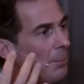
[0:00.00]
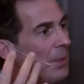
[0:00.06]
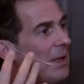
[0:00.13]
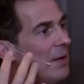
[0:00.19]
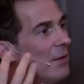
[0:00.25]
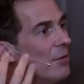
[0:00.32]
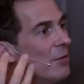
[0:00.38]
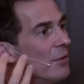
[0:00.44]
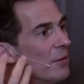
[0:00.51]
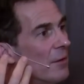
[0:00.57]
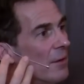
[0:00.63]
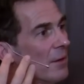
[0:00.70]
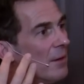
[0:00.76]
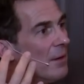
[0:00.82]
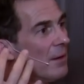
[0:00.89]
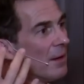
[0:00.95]
peace
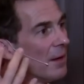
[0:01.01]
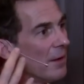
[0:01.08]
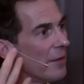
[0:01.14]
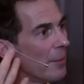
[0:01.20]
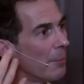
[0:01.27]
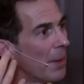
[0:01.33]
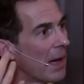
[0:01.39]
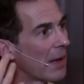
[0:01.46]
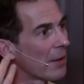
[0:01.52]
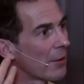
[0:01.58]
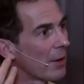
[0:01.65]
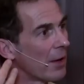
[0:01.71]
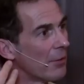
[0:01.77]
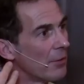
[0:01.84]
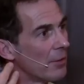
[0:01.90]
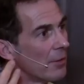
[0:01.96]
in the
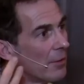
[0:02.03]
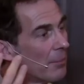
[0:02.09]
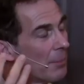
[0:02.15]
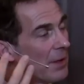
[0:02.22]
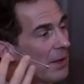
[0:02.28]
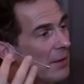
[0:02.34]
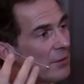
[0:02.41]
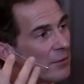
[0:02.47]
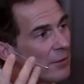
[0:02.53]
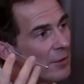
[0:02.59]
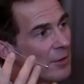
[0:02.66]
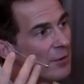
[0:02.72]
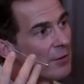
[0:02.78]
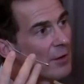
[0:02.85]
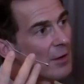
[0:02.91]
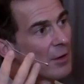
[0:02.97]
background. Peace
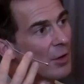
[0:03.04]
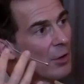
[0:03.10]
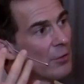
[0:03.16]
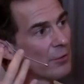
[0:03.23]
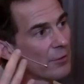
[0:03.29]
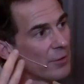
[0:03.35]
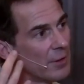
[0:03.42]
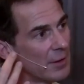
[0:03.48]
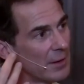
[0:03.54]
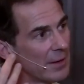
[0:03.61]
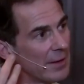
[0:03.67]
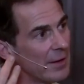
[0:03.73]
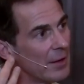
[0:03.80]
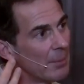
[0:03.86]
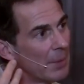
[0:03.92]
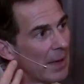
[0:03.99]
that is
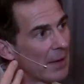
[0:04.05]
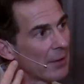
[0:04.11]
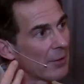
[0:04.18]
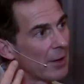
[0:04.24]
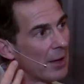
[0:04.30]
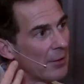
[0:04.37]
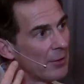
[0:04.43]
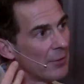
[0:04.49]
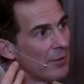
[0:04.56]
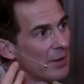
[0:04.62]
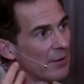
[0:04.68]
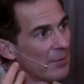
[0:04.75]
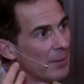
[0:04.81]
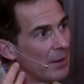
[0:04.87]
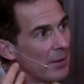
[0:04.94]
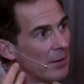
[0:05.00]
constantly in the background of
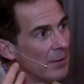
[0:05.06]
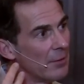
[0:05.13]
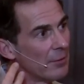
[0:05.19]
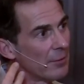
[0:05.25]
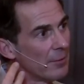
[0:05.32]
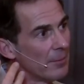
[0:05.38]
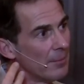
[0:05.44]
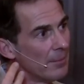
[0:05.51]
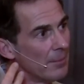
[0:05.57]
experience,